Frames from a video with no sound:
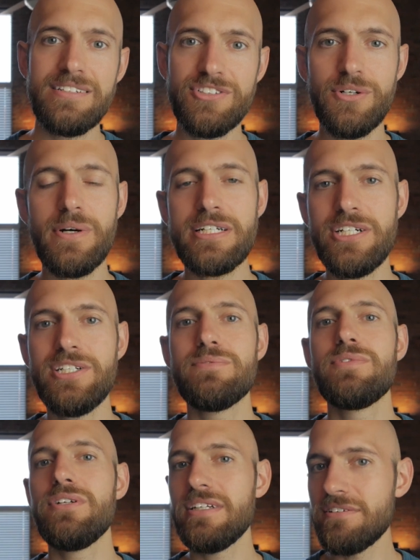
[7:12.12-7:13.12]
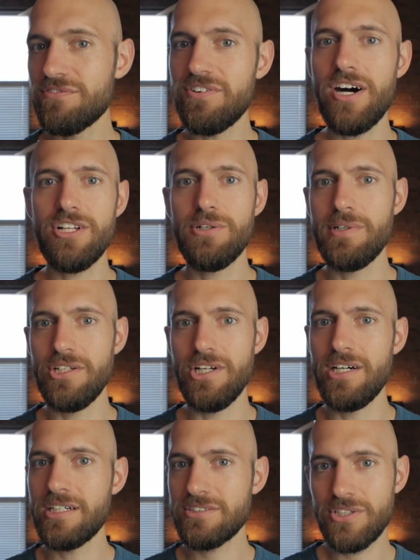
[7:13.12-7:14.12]
so I couldn't really follow
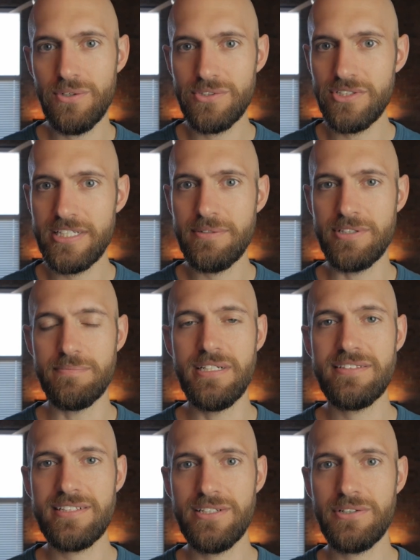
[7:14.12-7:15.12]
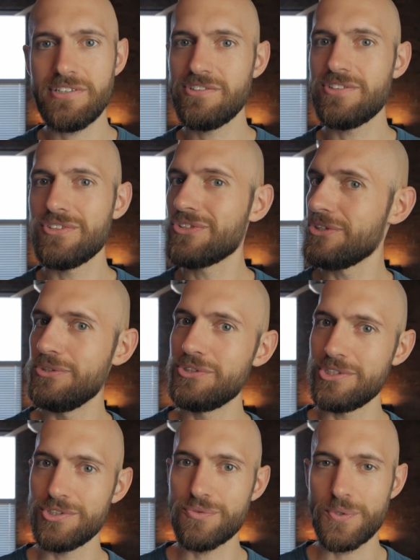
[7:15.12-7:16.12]
along totally with Mizko because the
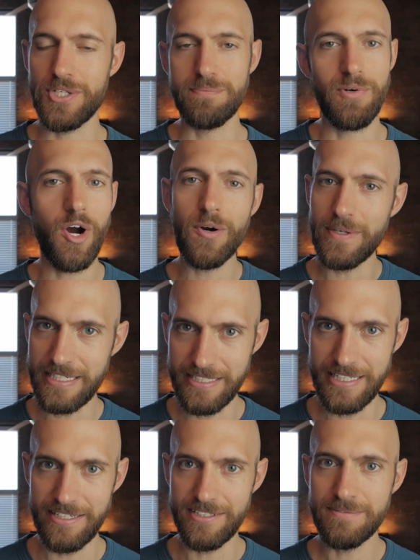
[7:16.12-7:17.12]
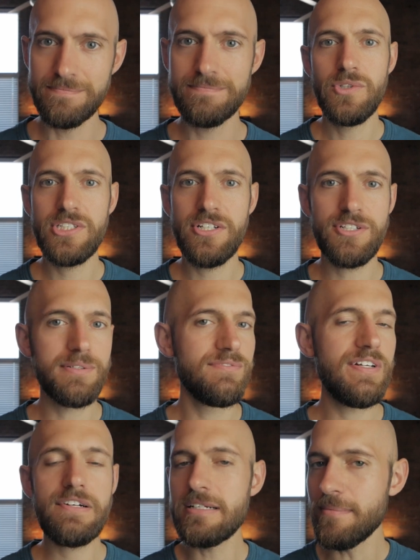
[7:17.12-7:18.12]
solutions were already there. One other
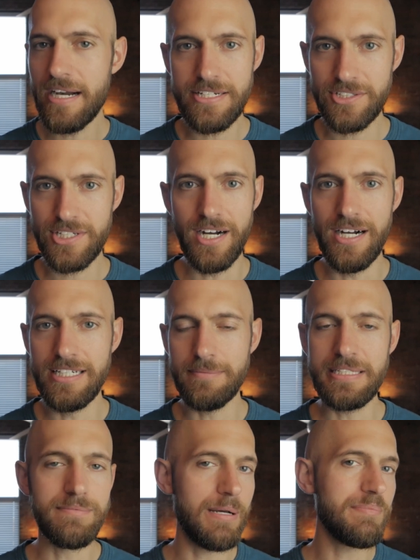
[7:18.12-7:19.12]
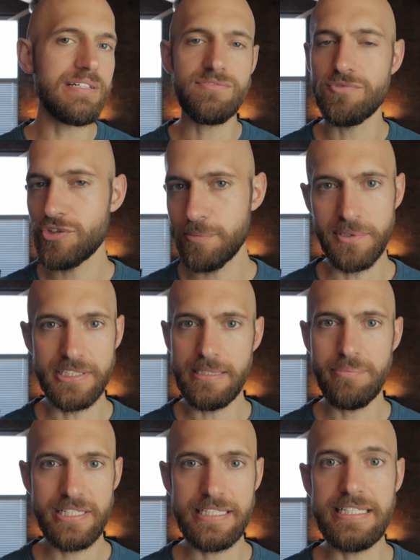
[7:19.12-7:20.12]
very minor con, I mean, I'm being super
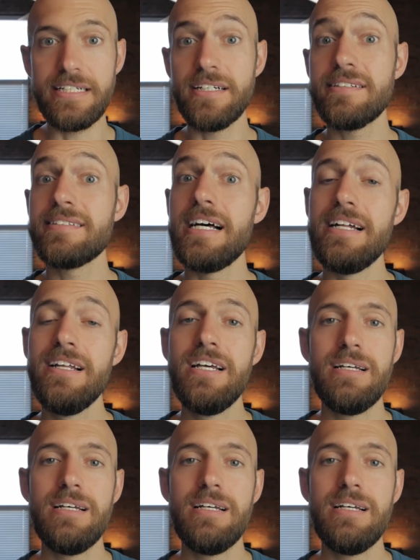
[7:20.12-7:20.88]
nitpicky here, is that